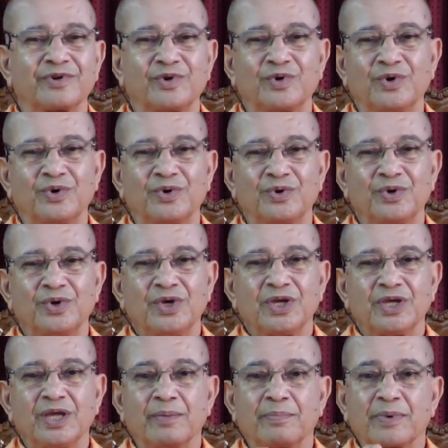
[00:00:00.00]
No,
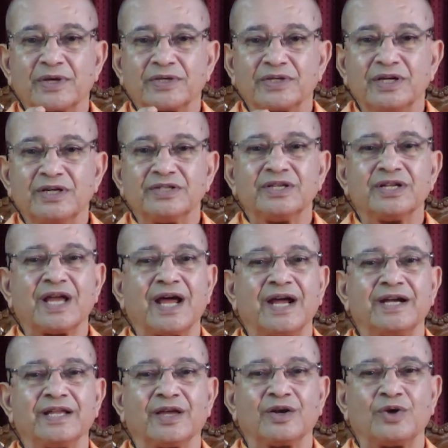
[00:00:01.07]
he presents an
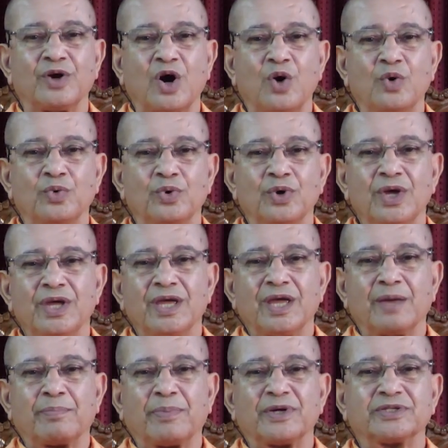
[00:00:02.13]
ideal how a
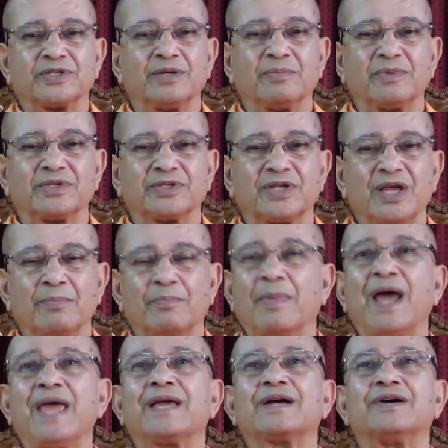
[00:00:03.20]
person must,
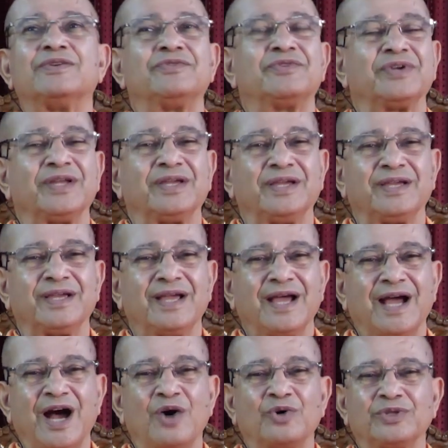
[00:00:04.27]
my country,
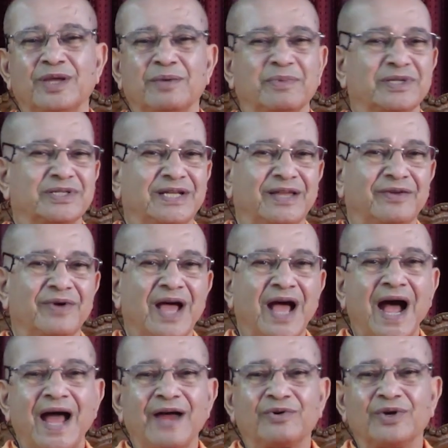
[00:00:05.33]
how they must live.
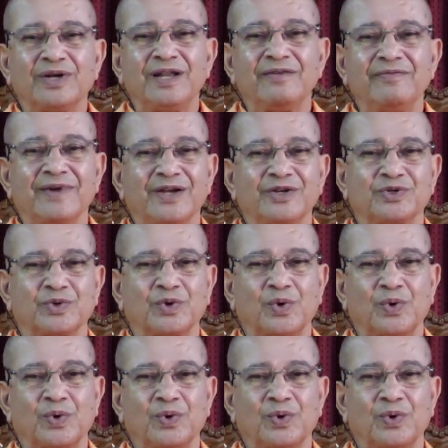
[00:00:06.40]
I have to live and show.